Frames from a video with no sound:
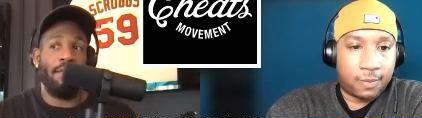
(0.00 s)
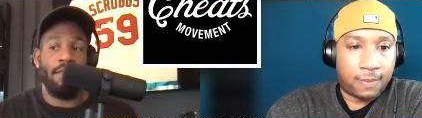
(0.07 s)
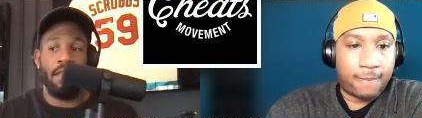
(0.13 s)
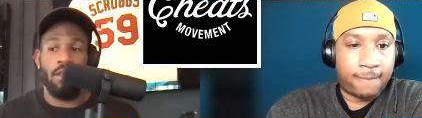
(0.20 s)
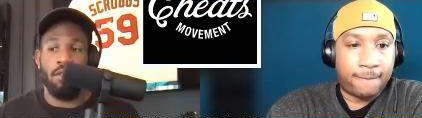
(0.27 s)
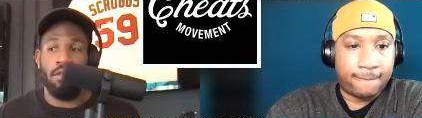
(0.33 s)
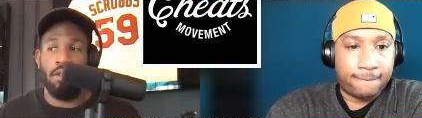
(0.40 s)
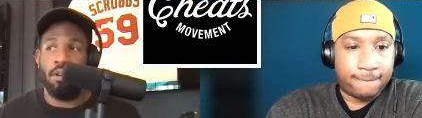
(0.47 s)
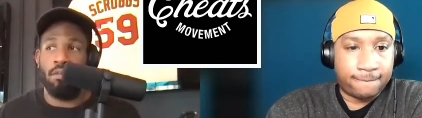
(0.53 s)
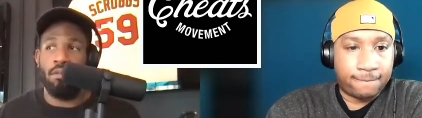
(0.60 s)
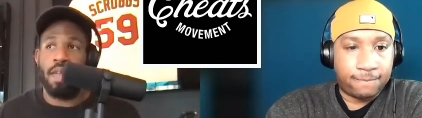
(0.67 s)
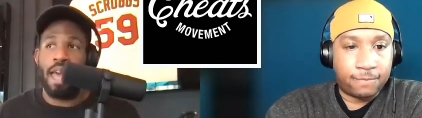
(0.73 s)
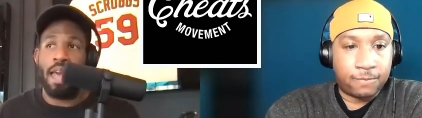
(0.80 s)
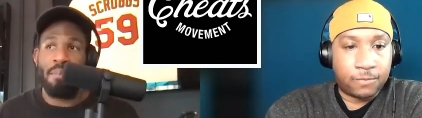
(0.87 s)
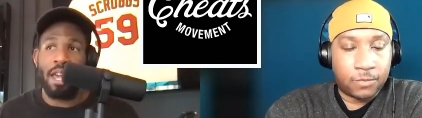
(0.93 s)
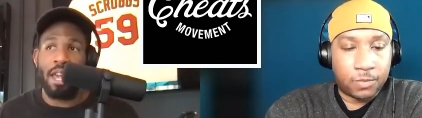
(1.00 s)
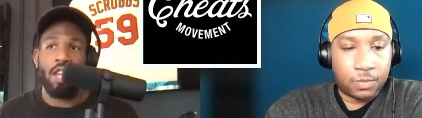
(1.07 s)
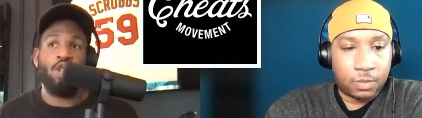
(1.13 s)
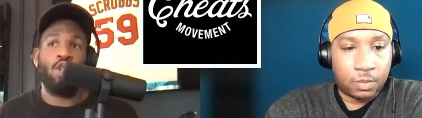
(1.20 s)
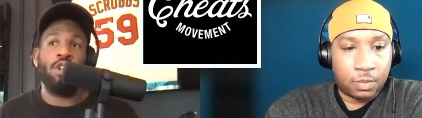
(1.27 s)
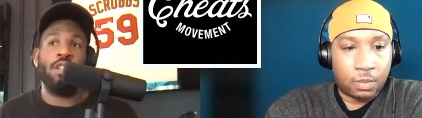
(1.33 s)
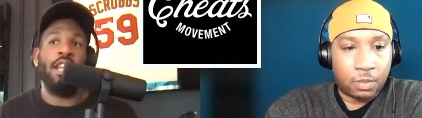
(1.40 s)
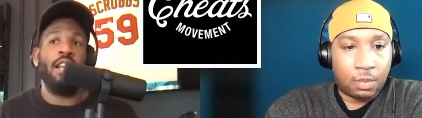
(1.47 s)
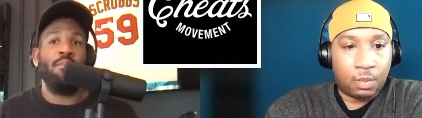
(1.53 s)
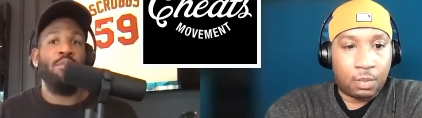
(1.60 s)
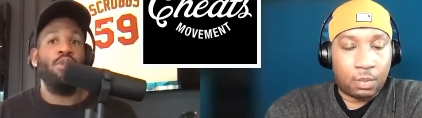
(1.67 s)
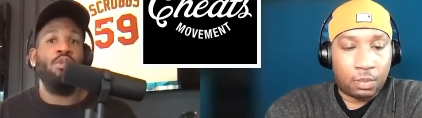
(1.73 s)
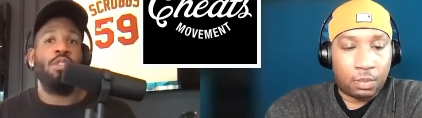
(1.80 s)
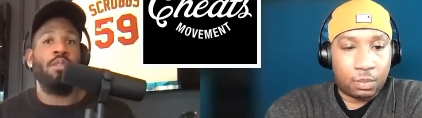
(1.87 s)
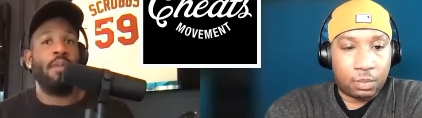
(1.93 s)
Speaker 1: you know making sure that i'm
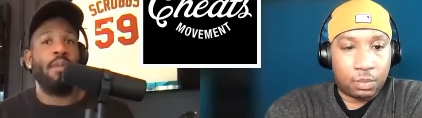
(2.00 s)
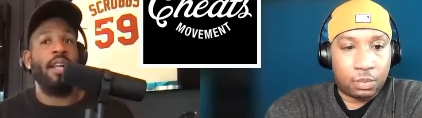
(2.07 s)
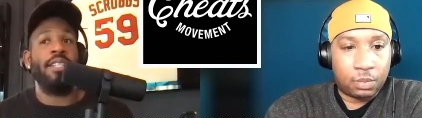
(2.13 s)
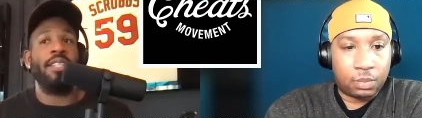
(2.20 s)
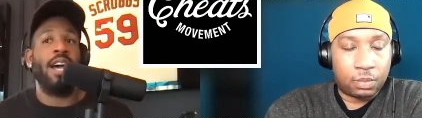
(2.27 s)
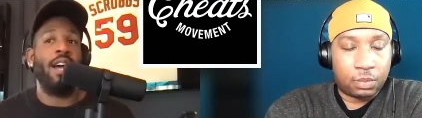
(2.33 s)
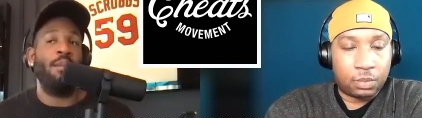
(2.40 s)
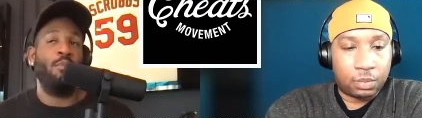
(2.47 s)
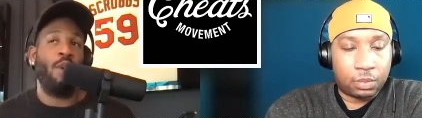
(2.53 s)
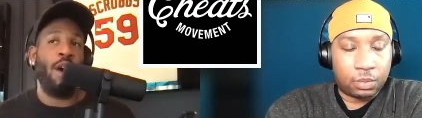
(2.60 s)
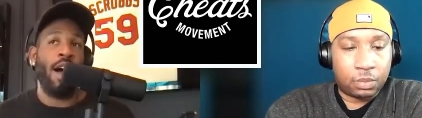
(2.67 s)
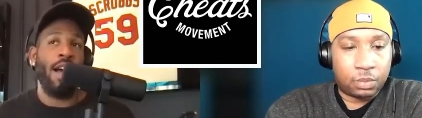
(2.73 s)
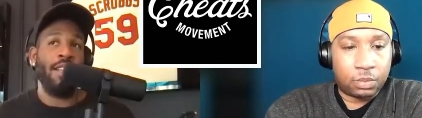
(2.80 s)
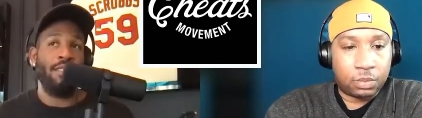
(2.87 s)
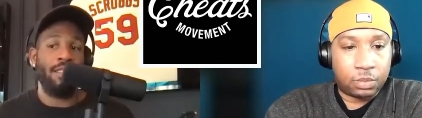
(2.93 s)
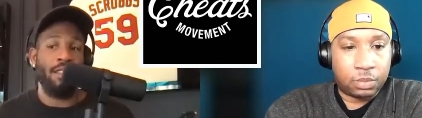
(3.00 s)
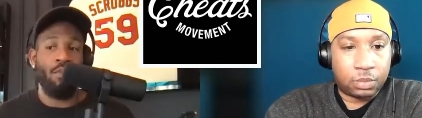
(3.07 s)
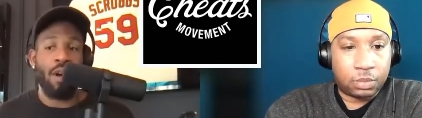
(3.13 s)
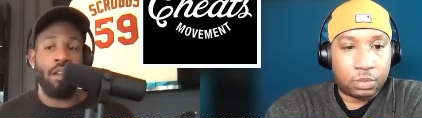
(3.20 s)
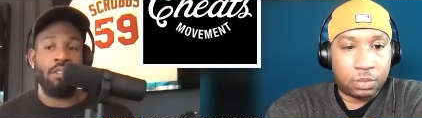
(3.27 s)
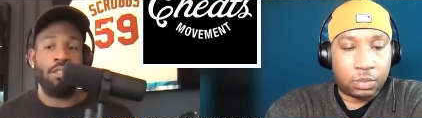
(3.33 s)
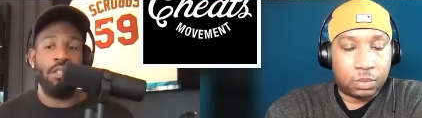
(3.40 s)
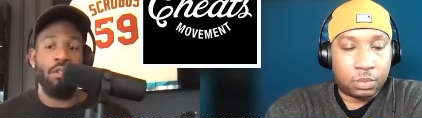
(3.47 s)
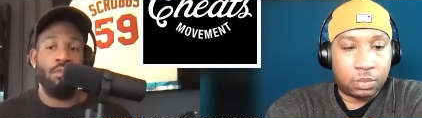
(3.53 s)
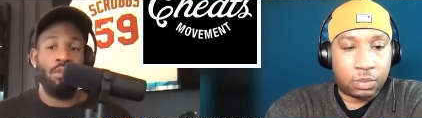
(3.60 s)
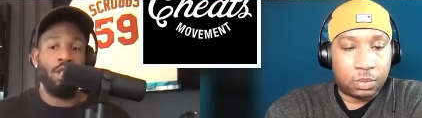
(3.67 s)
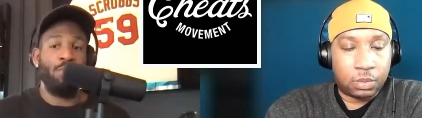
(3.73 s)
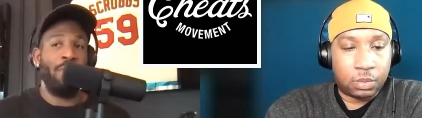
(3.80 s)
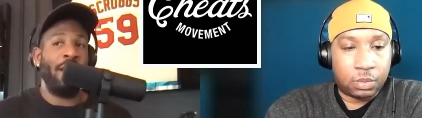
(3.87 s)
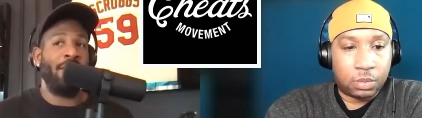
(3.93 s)
using my time wisely while still
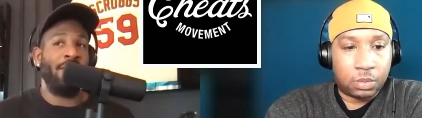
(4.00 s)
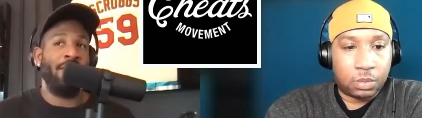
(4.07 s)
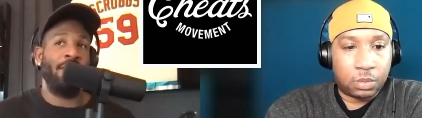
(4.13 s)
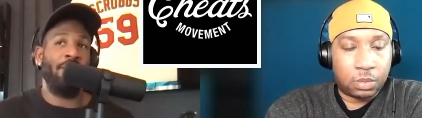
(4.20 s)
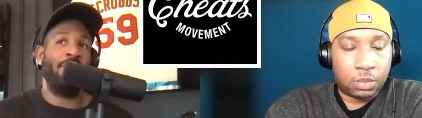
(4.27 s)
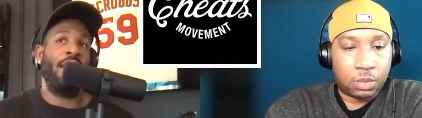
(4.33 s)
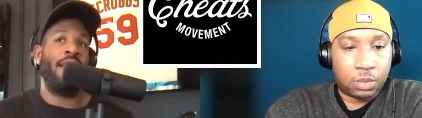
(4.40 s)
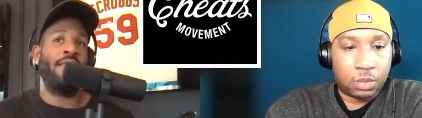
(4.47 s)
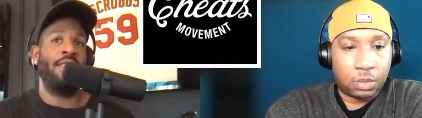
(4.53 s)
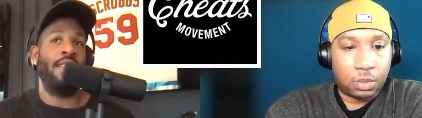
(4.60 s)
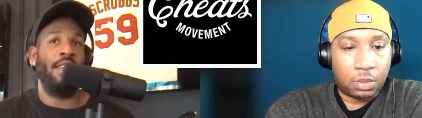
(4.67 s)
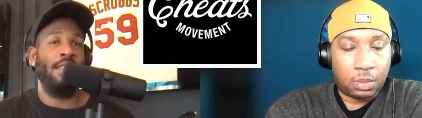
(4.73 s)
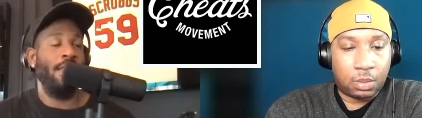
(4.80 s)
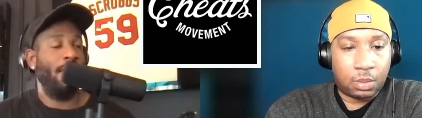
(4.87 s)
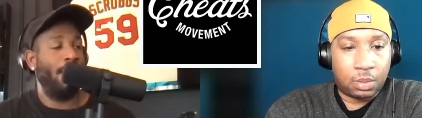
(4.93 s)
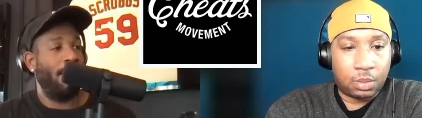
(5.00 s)
respecting the fact that